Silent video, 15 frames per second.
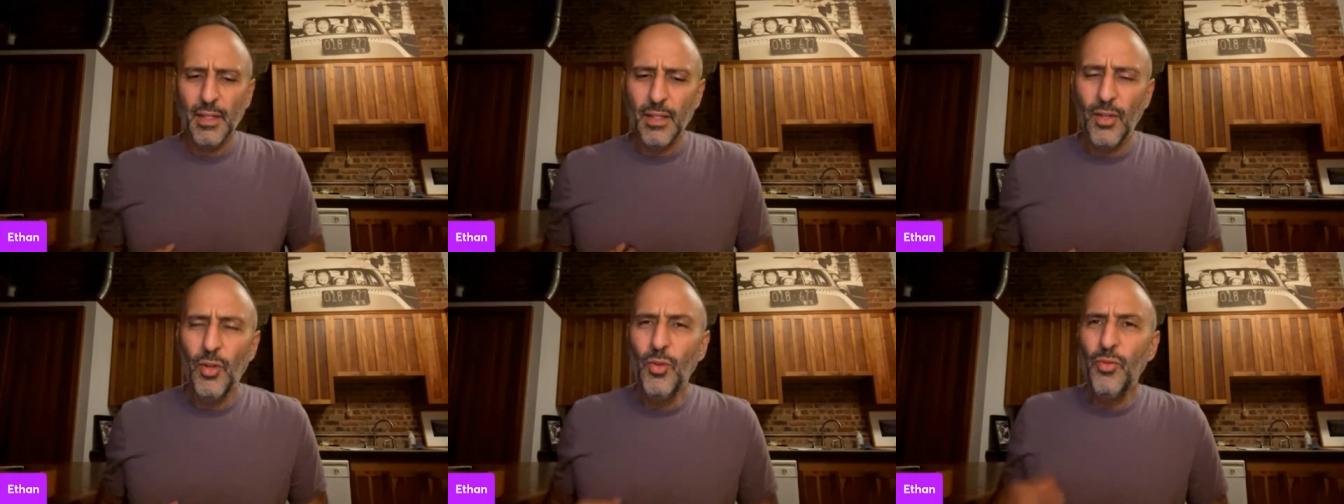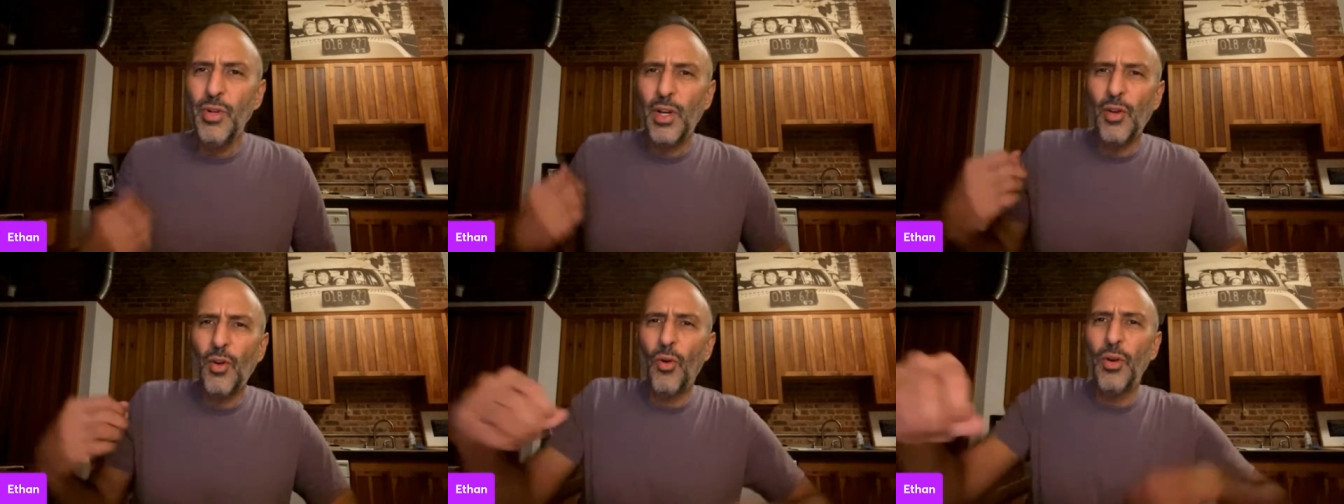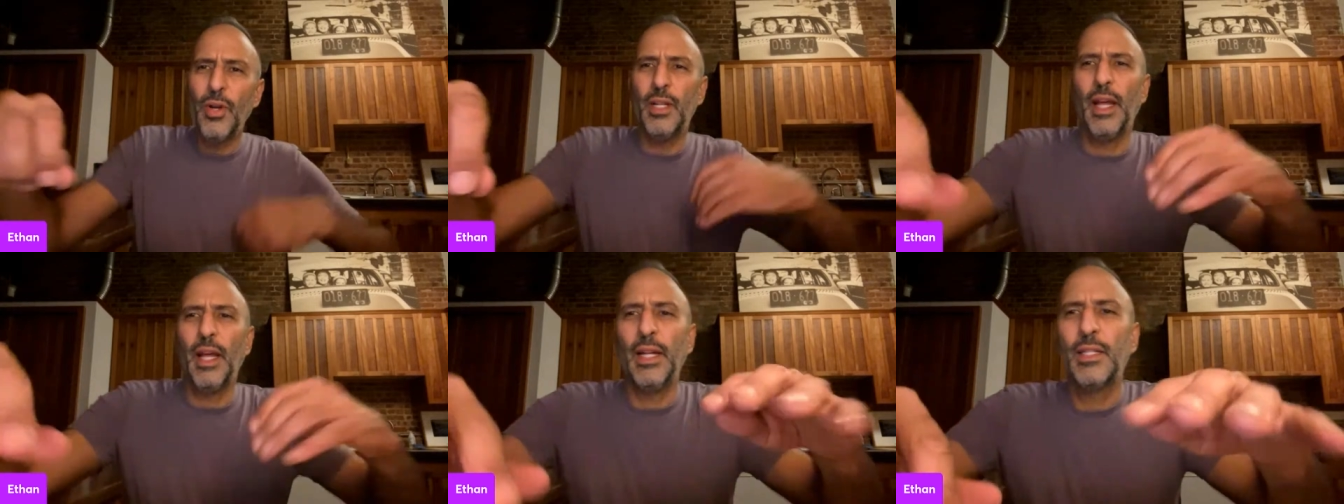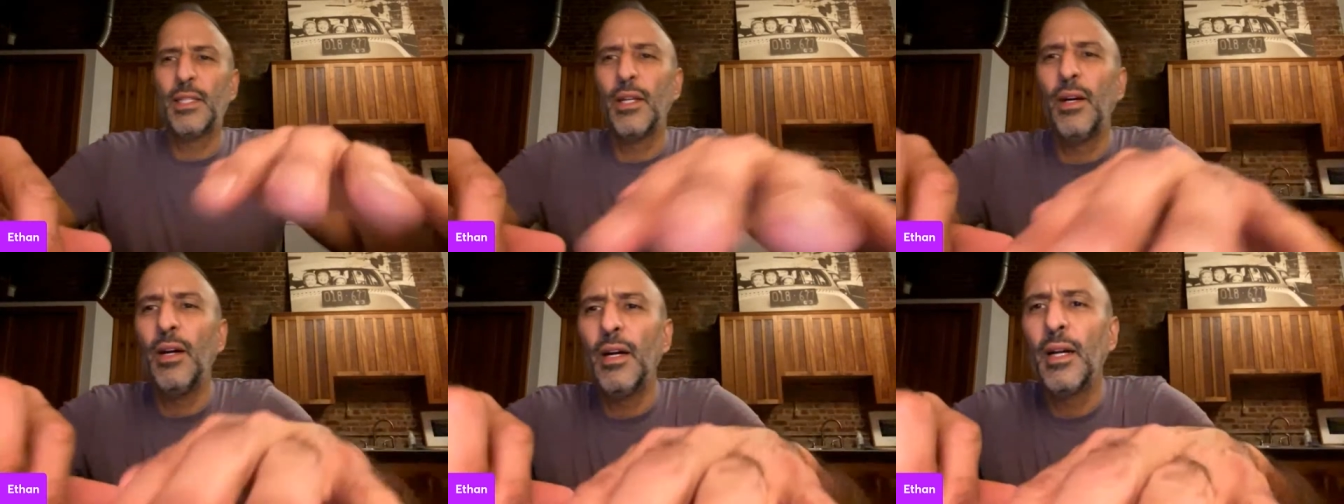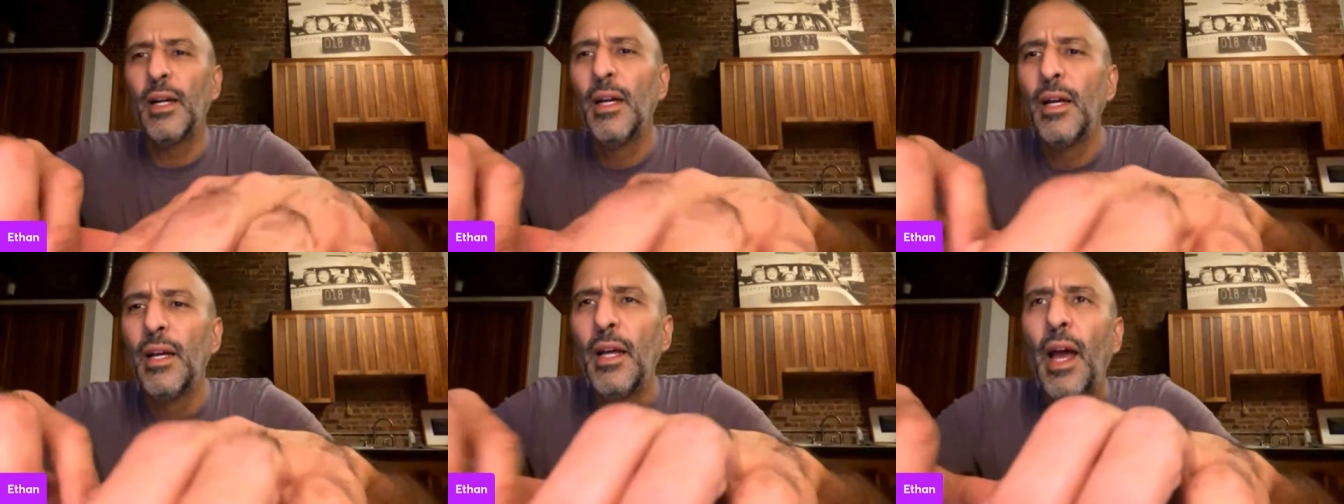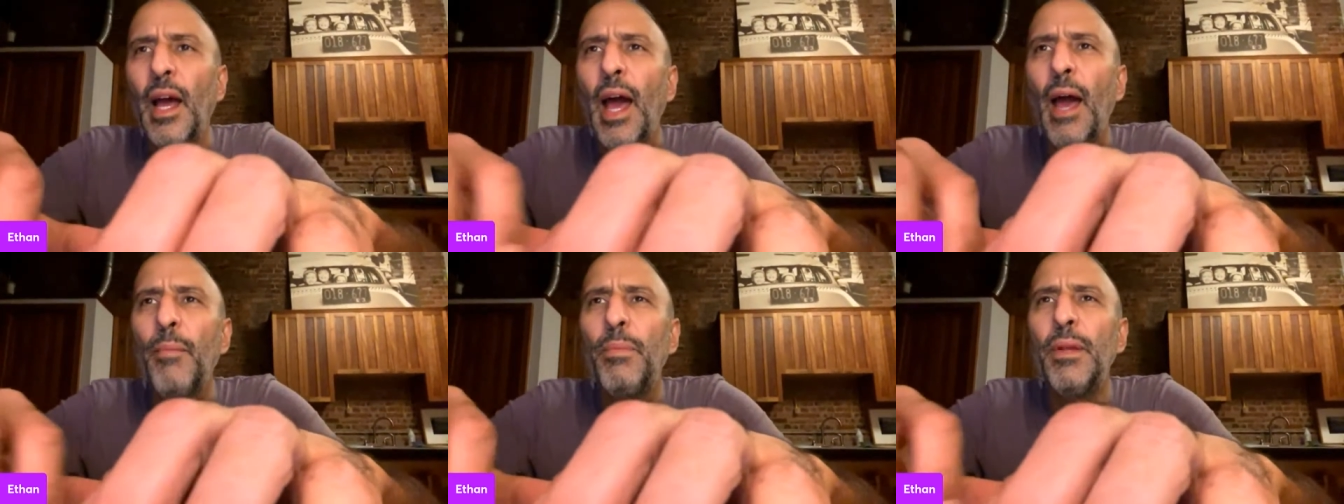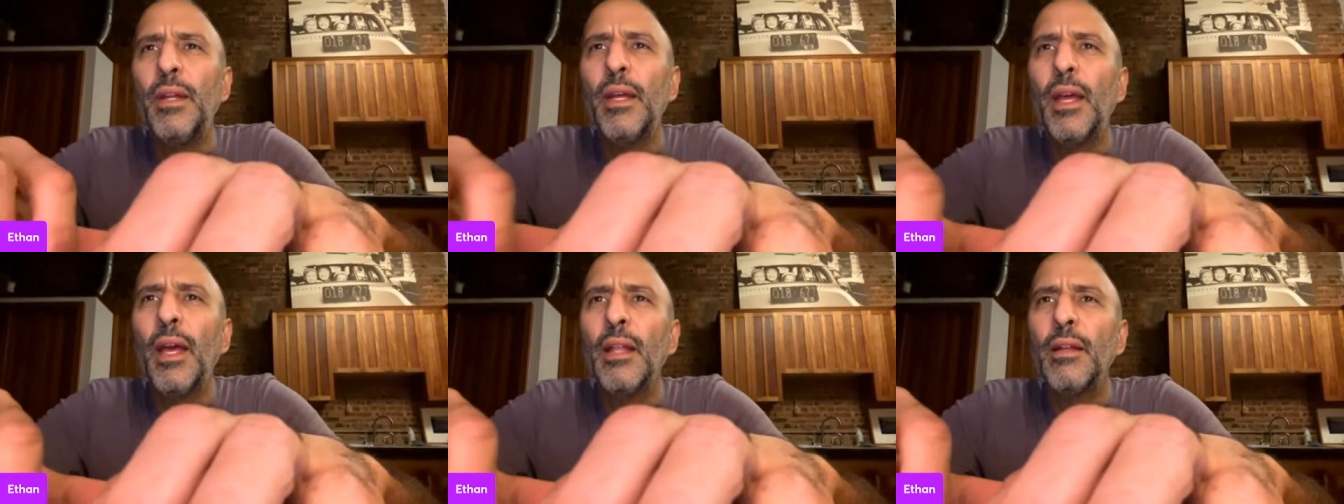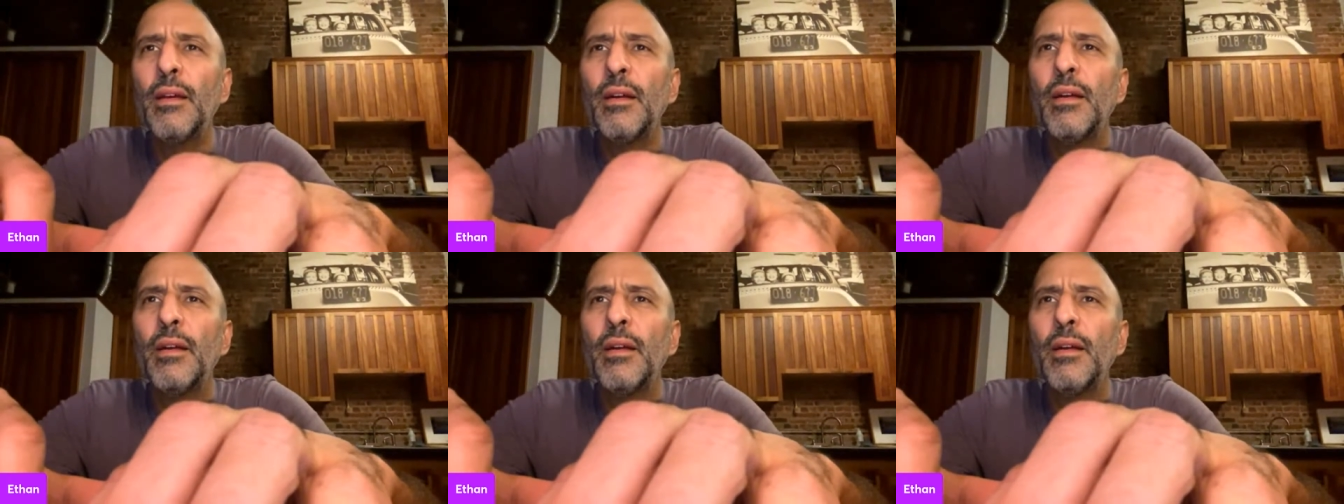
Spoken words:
Who recorded that song? Happy Together.